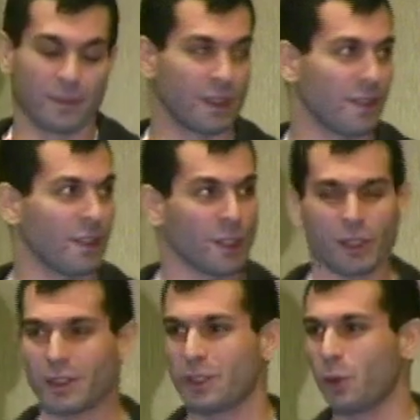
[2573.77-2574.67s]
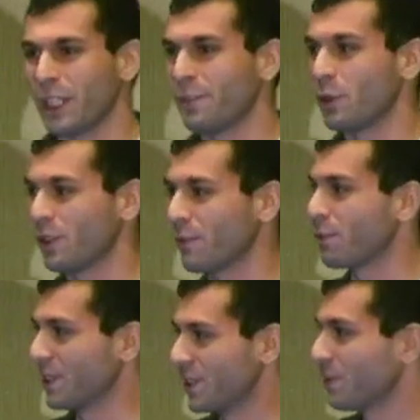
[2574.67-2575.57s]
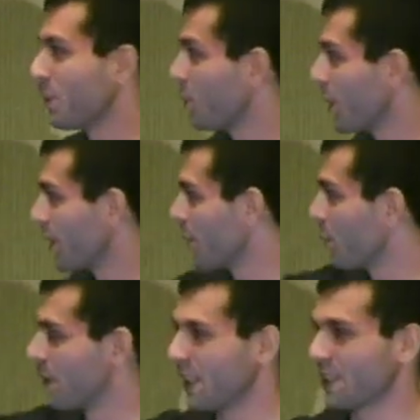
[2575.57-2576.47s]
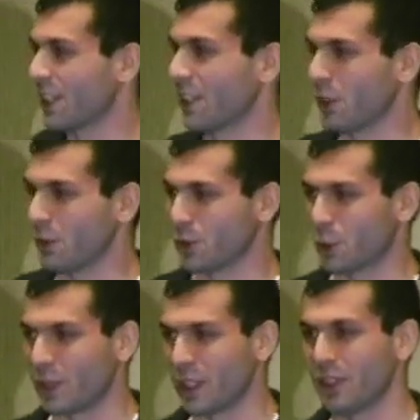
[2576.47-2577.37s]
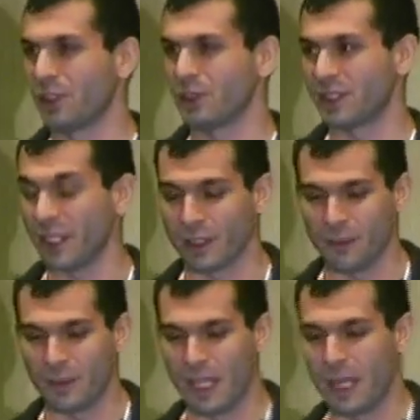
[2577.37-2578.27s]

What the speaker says: There are quite a few differences between this and GoDroid, and you'll see them.